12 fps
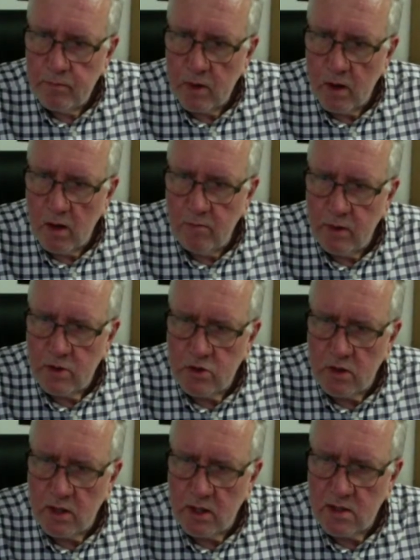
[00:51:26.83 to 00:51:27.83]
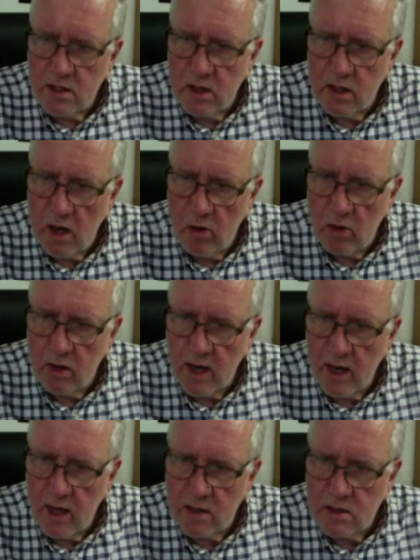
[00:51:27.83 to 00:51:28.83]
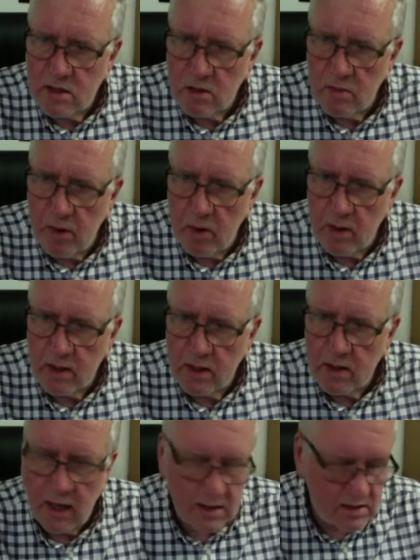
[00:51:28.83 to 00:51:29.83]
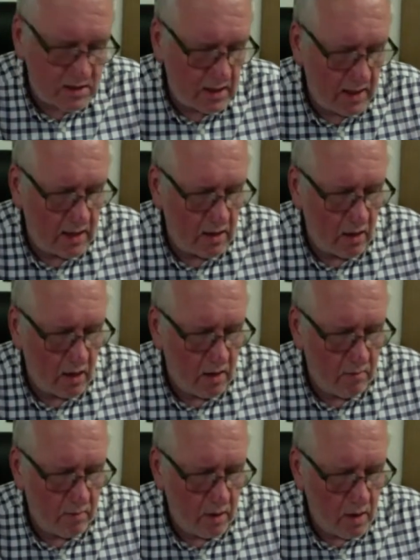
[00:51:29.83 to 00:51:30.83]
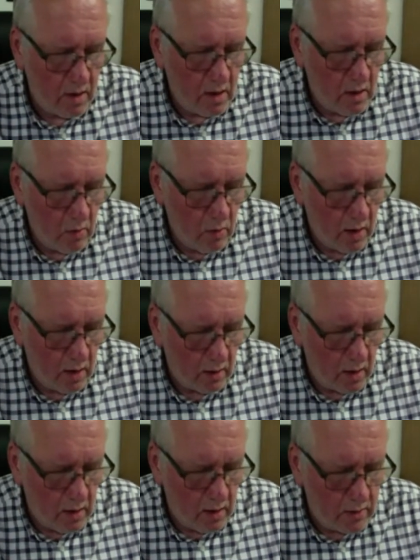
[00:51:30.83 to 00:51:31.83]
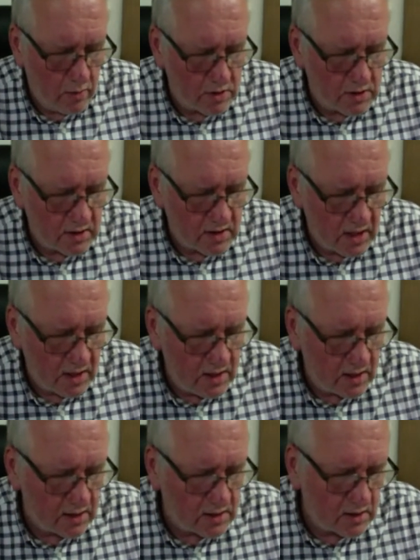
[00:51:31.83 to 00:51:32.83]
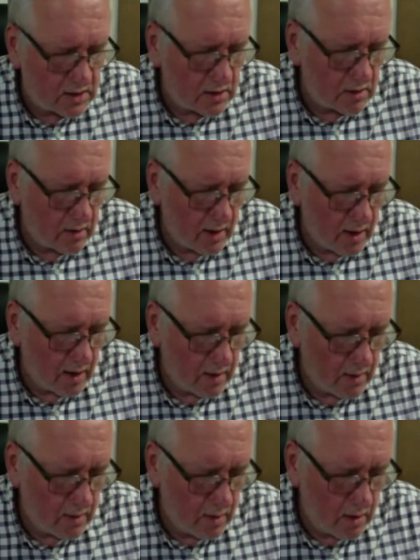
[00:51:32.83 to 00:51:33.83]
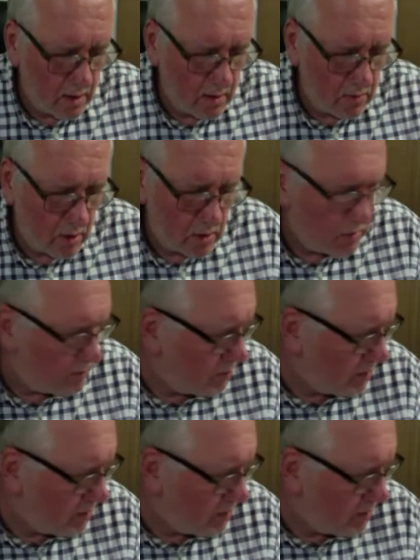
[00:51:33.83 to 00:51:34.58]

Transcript: I've been drilling a tiny hole in the hand so the pike gets in. Well, I was intending to do that, Raymond,